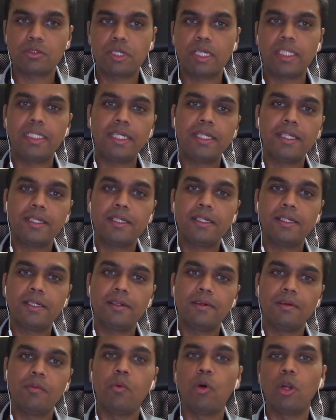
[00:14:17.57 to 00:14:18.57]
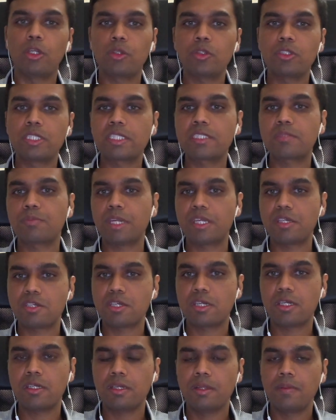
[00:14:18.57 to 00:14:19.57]
So I think what you just
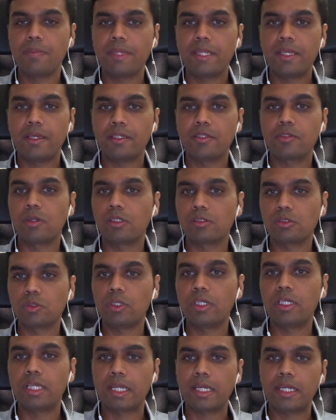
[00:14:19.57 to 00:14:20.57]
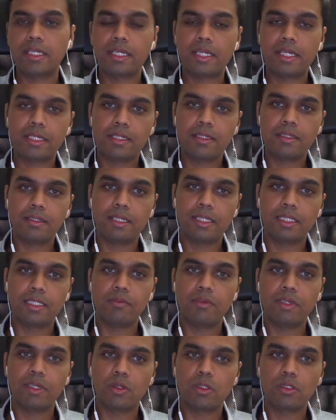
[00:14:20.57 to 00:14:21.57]
mentioned is also a trend that I
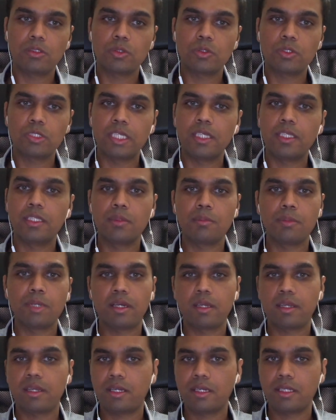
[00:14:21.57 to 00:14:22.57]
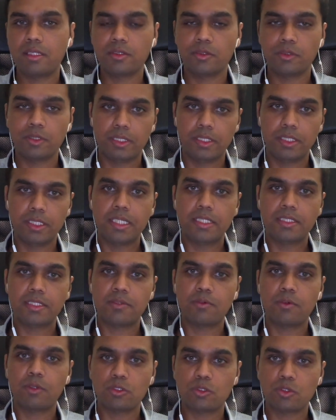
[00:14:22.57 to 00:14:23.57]
think we are also seeing in the market, and some of the other guests
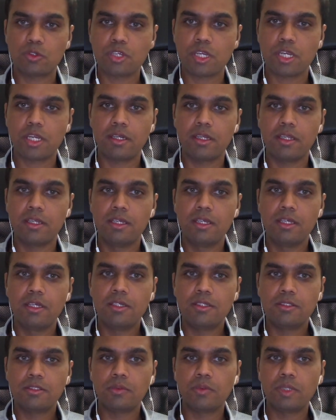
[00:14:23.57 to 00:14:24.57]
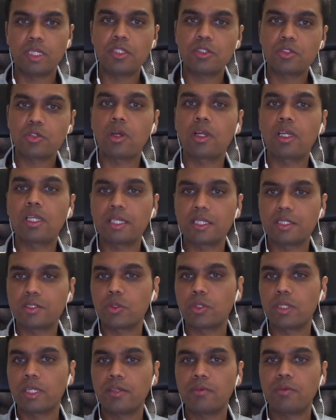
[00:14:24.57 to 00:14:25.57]
have also shared. So very strongly
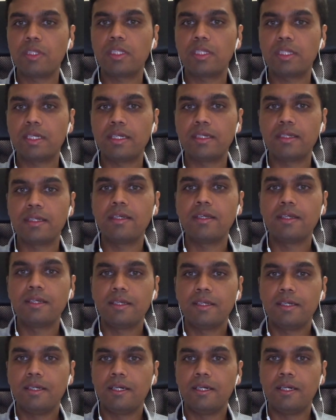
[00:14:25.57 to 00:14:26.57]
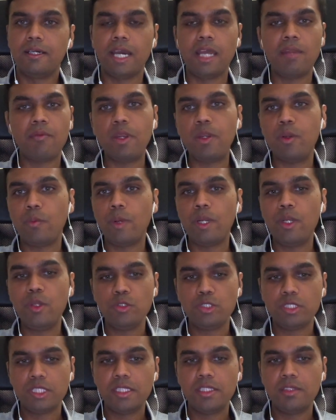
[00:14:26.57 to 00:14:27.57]
resonate with that. And where do
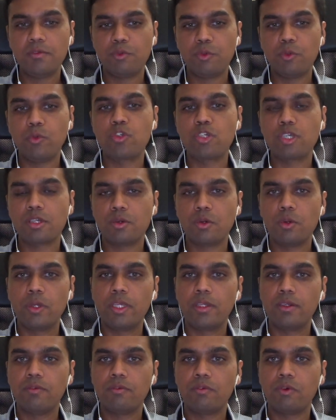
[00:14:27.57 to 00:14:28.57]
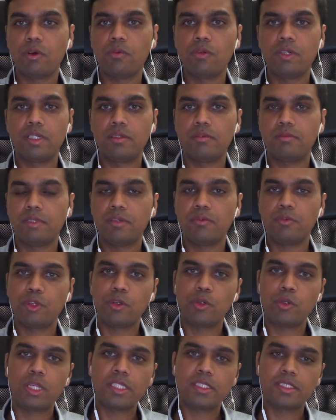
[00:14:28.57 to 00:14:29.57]
you see the future going forward? If you
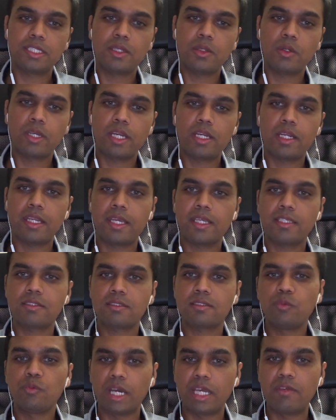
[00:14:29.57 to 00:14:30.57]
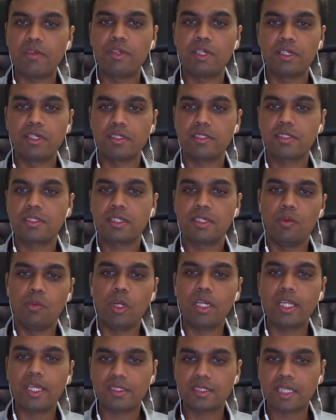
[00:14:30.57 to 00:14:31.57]
have to, let's say, look at next 5 years,
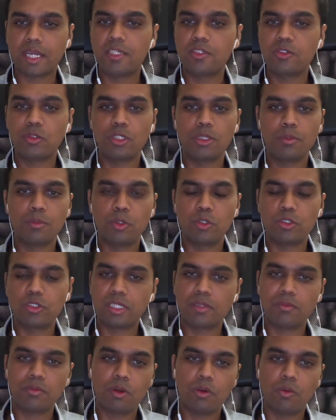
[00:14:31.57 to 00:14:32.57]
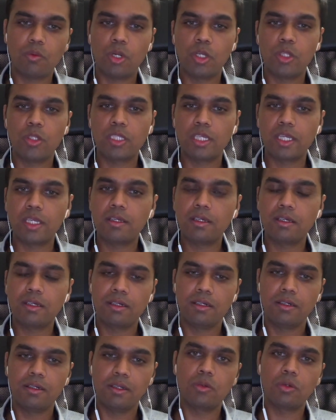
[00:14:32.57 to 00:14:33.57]
what excites you the most, and what do you think
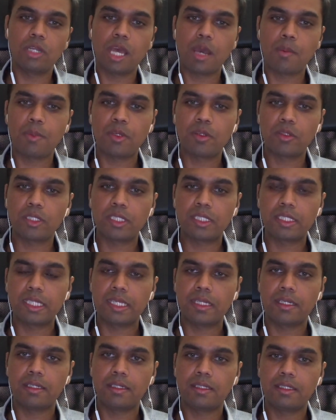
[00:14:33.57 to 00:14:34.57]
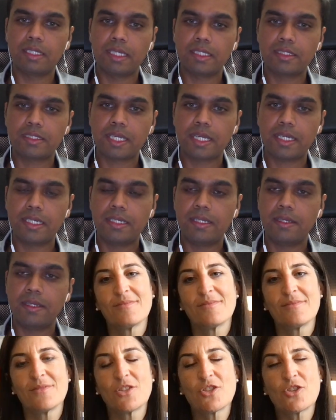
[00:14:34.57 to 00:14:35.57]
could happen on the tech side?
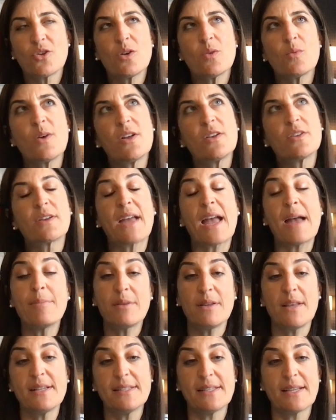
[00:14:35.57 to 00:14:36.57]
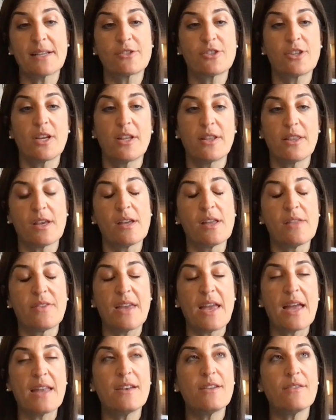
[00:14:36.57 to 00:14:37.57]
Sure. Well, capitalizing actually at the
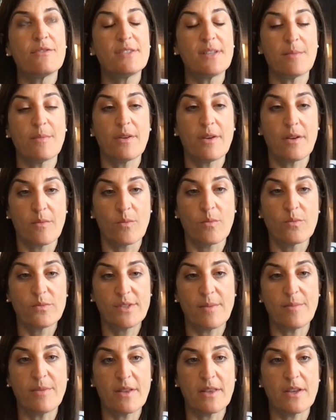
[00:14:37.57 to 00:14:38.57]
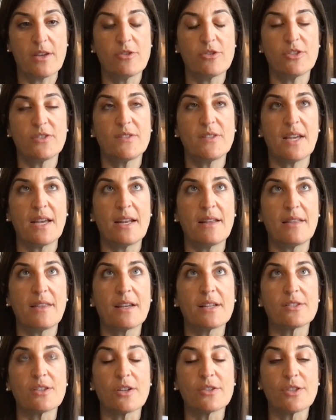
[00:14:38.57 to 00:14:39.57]
end of something that you just said, I think
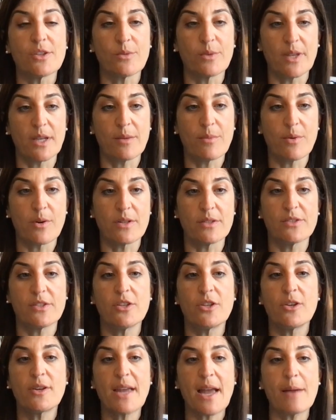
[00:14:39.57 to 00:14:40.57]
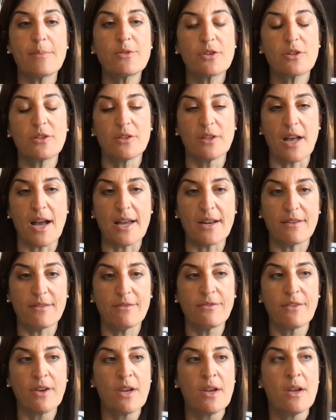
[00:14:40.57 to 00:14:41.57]
is also really important. So you captured a lot
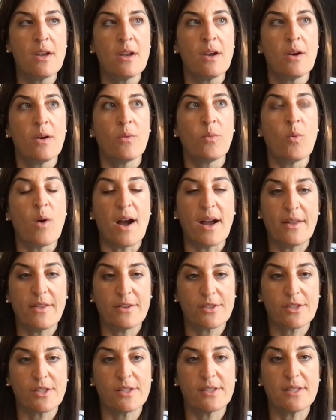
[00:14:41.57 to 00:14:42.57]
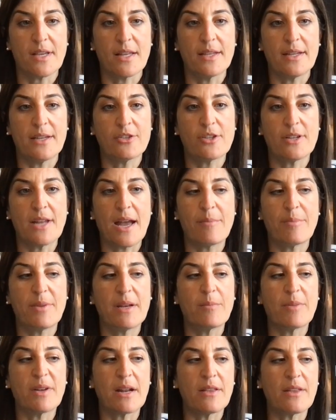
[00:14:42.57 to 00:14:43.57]
of why there's consolidation
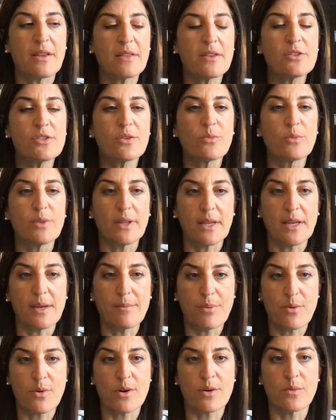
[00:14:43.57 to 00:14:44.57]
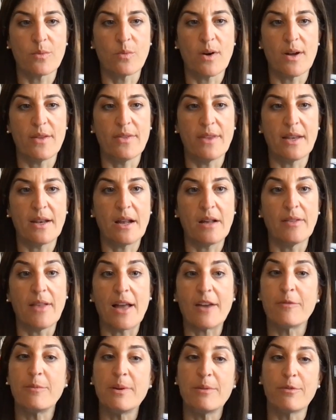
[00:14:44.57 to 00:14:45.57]
happening, but I think there's a really important one that a lot
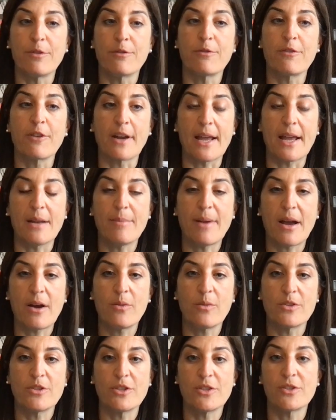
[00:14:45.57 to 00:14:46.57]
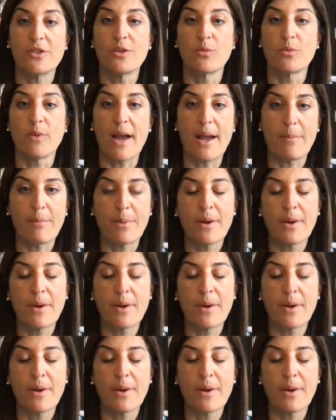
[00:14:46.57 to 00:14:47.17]
of people forget about, which is the rep.